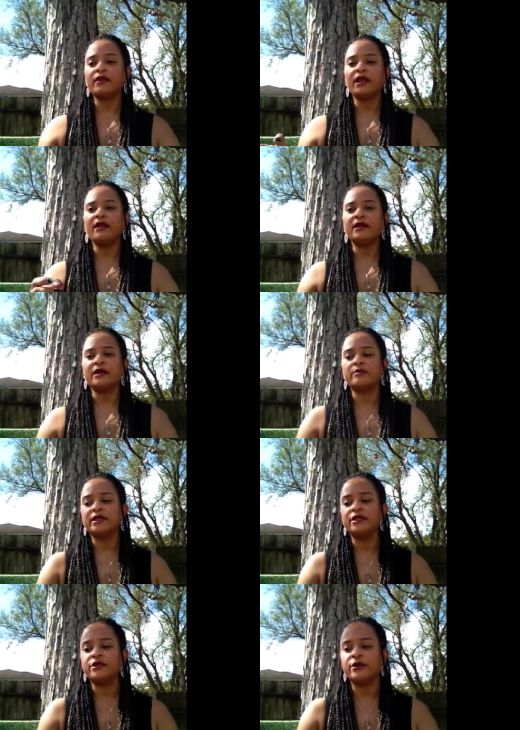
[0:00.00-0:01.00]
in the
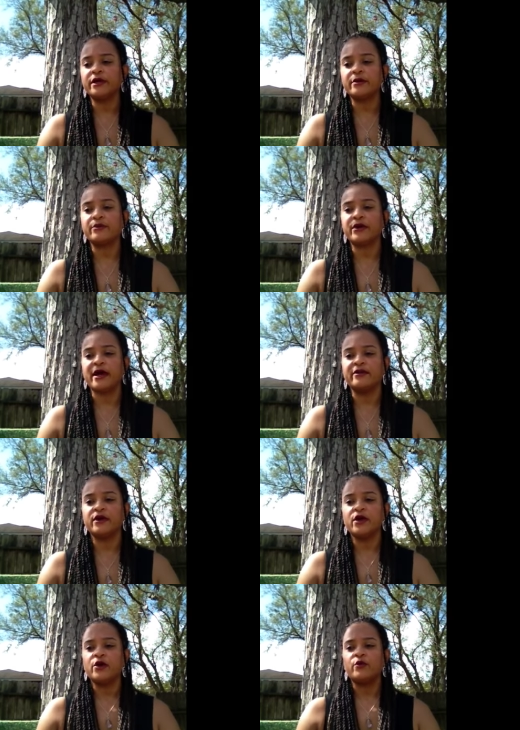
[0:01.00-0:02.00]
complete yogic breath,
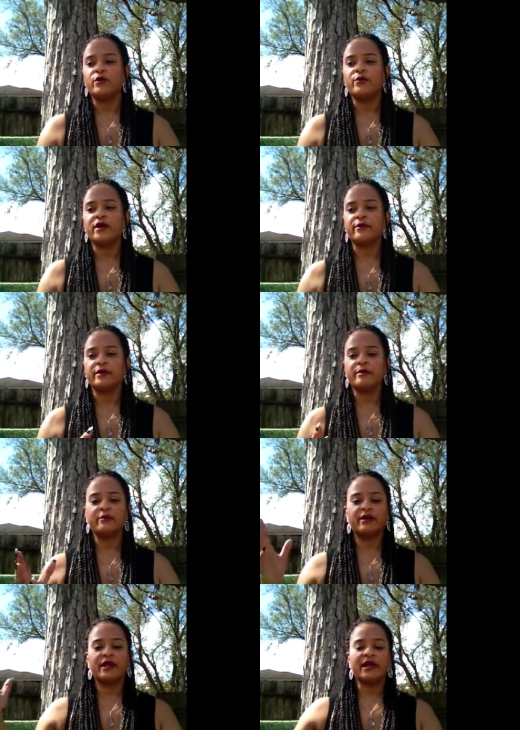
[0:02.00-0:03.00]
we want to
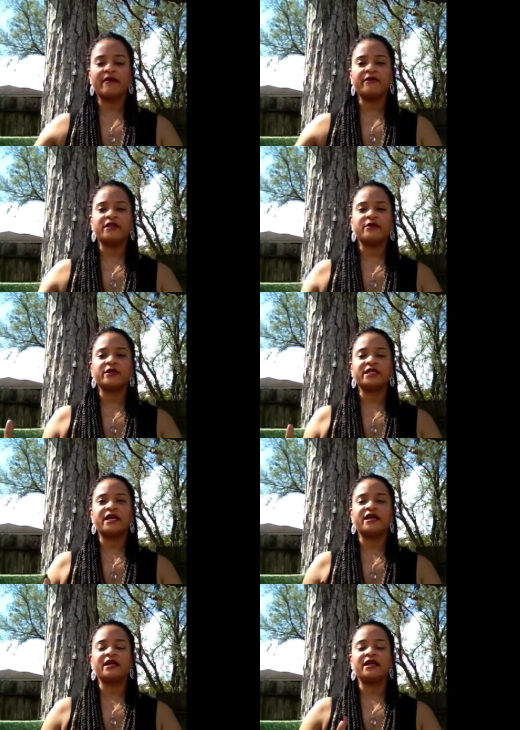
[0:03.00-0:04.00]
remember that everything we're
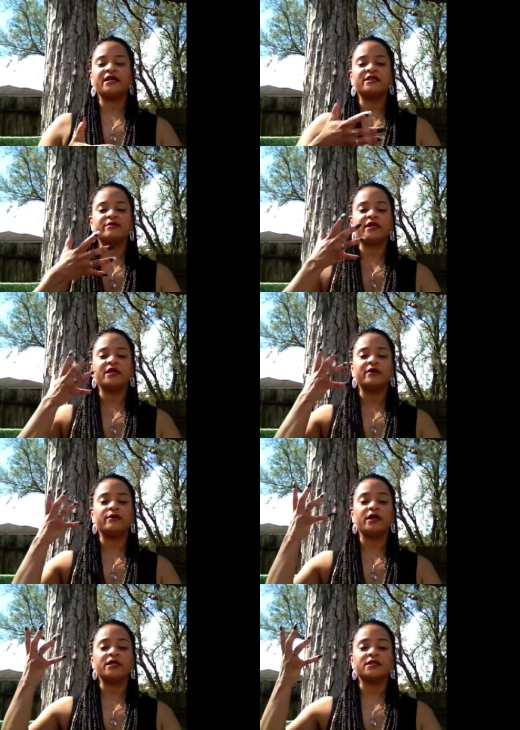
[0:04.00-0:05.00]
taking in
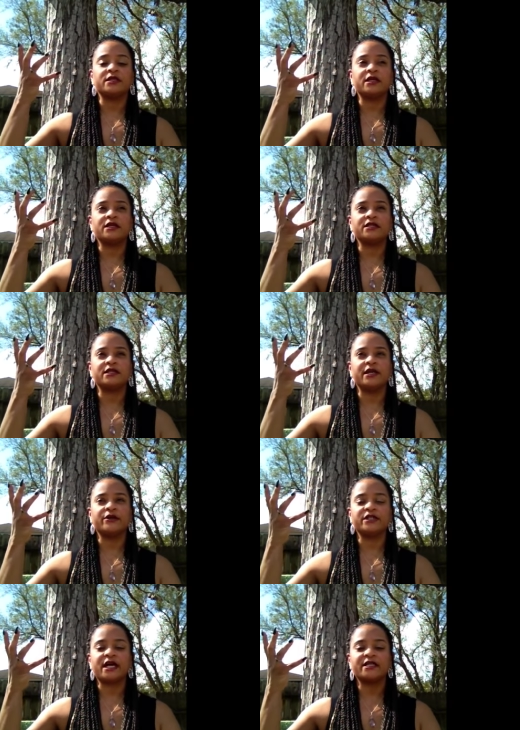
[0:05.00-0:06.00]
is
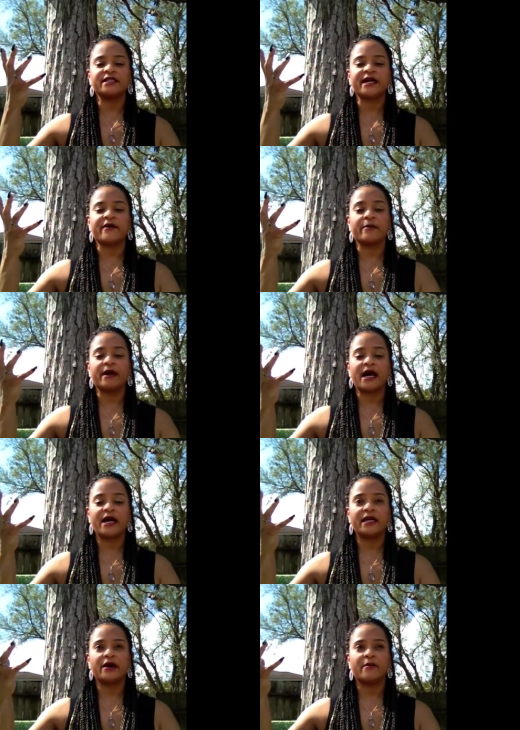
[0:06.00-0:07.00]
energizing our
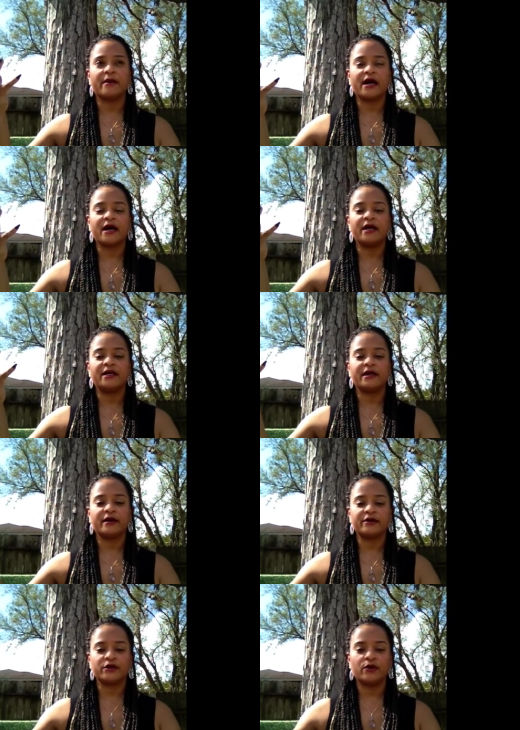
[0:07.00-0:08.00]
body, our mind, and
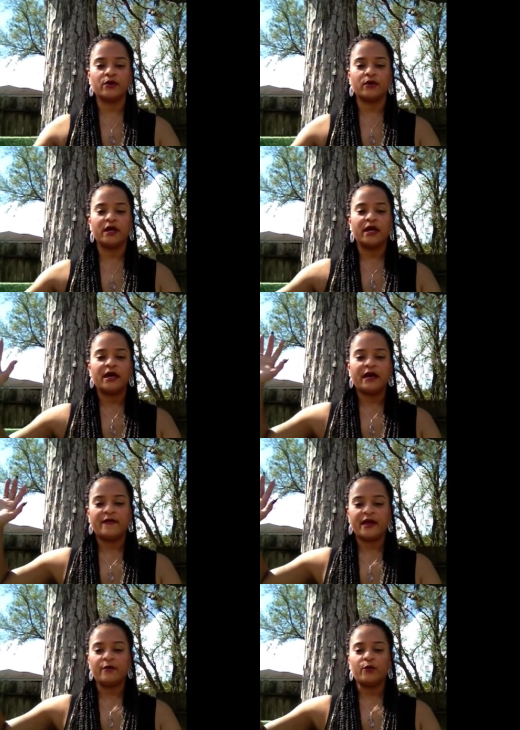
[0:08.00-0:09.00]
our soul. And
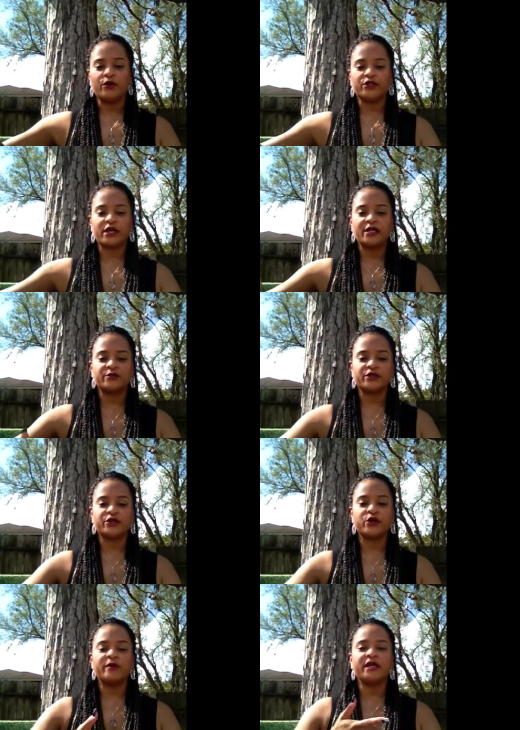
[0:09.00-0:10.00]
that as we're
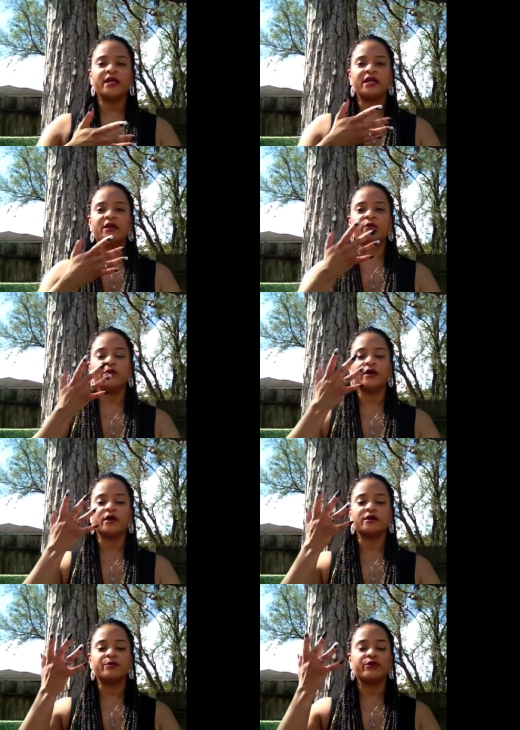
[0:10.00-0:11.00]
scooping it in, we want
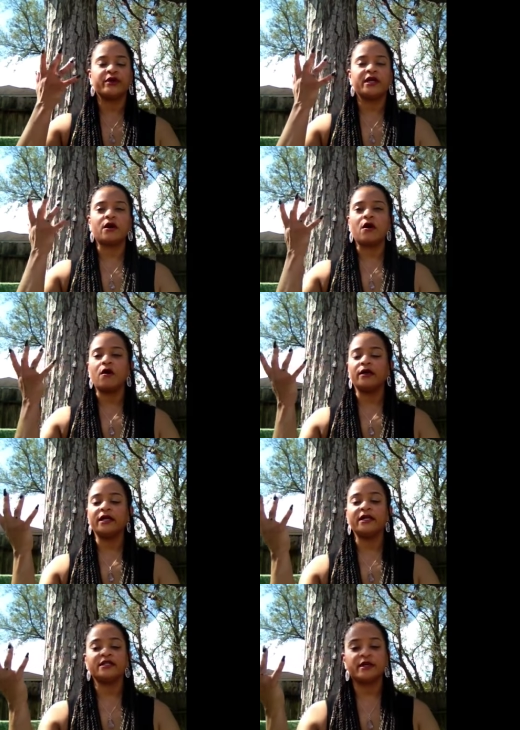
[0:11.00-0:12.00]
to bring it all
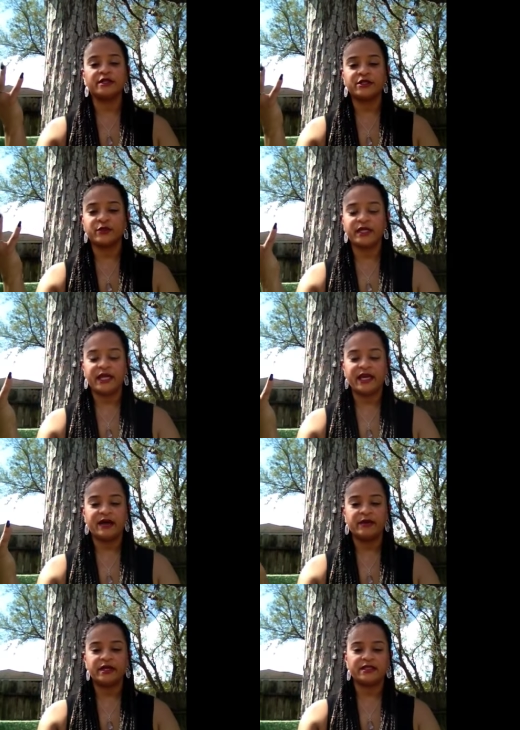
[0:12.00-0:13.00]
in as much as we
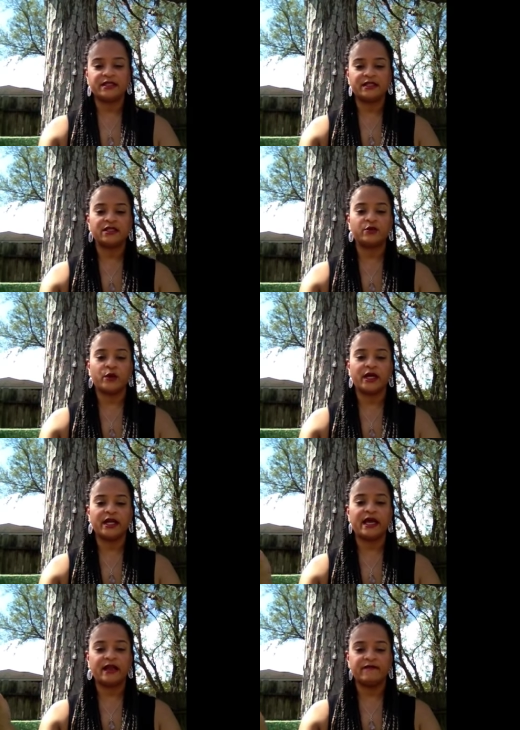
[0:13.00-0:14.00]
can, because this is what
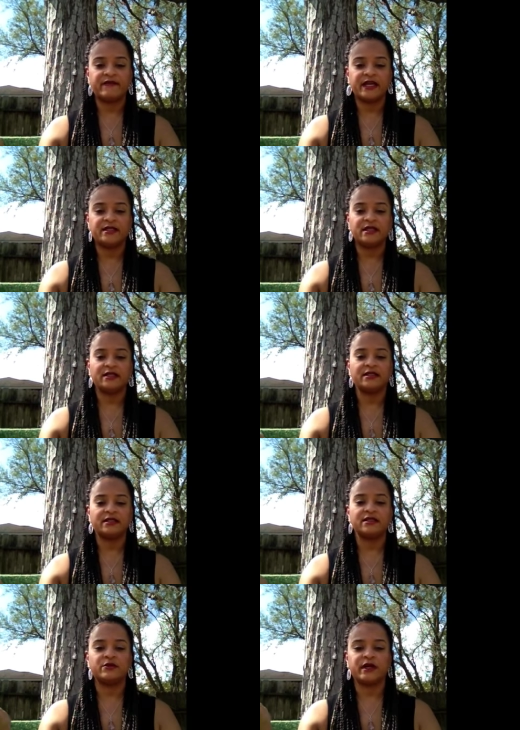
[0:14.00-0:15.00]
elevates us.
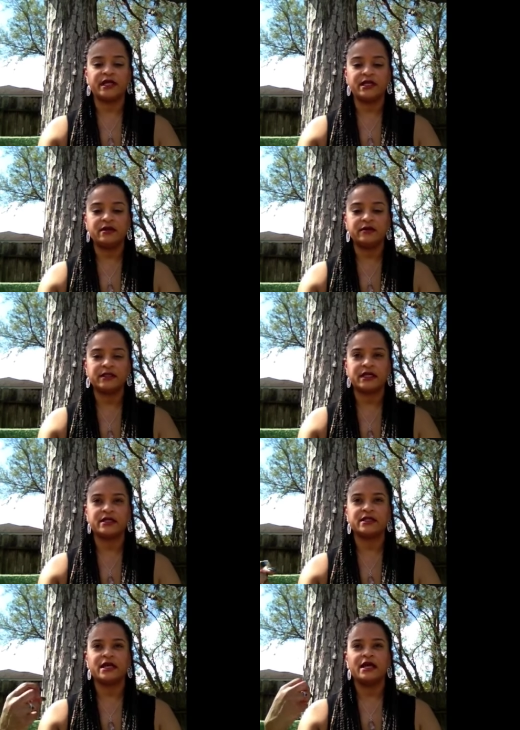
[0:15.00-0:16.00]
This is what heals us.